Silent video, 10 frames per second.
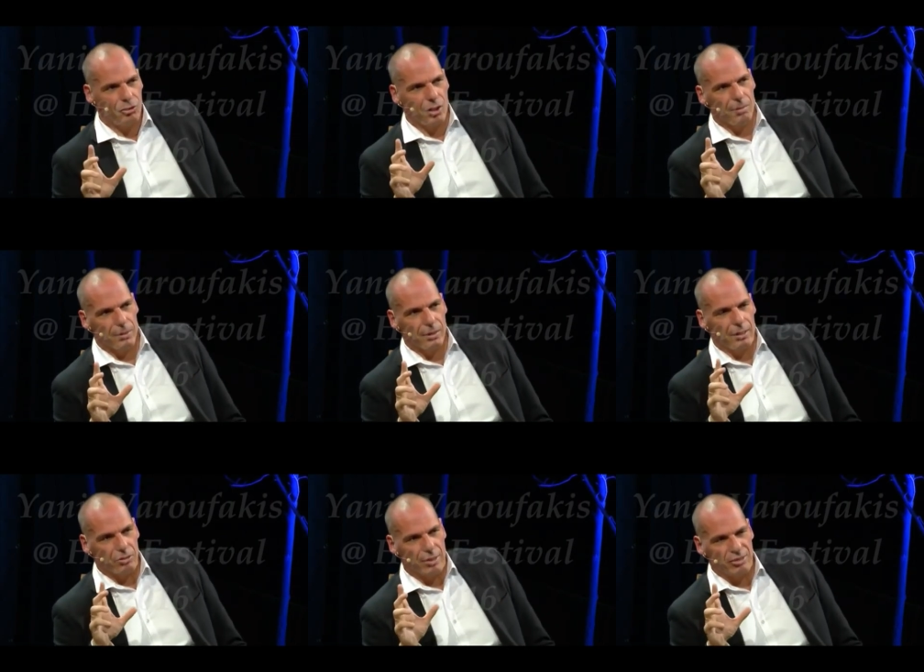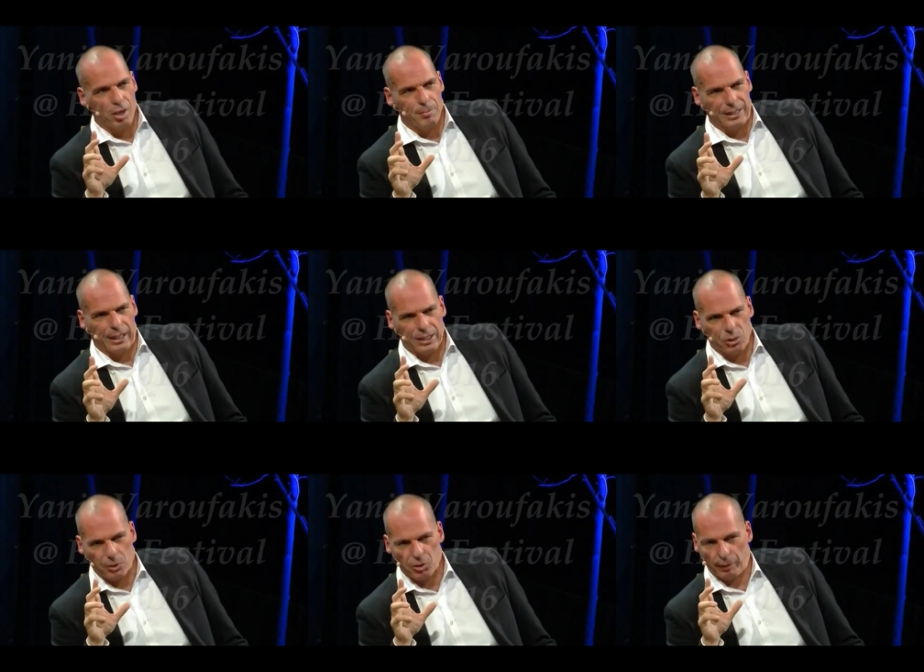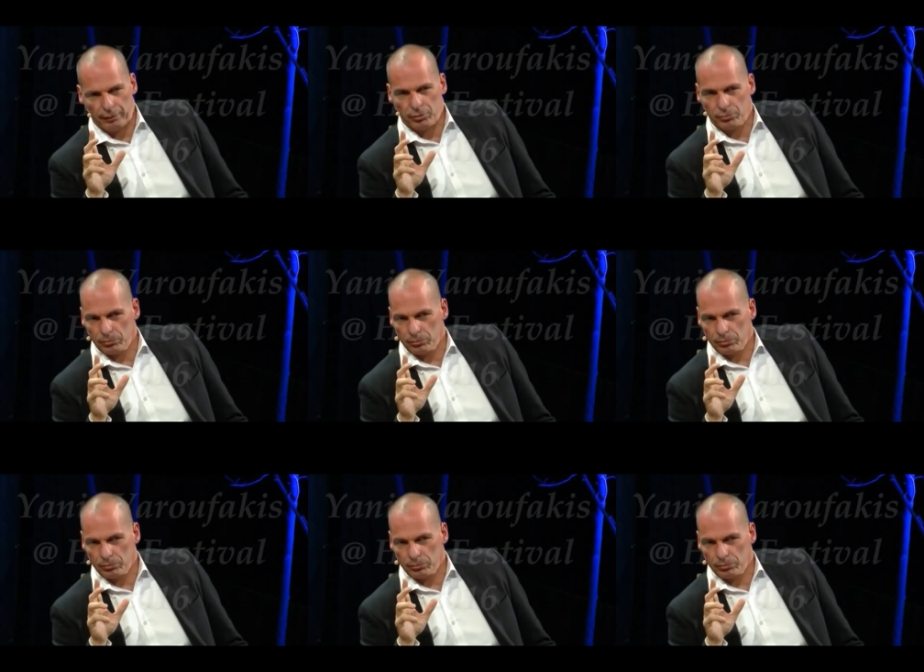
German, the German elites were split.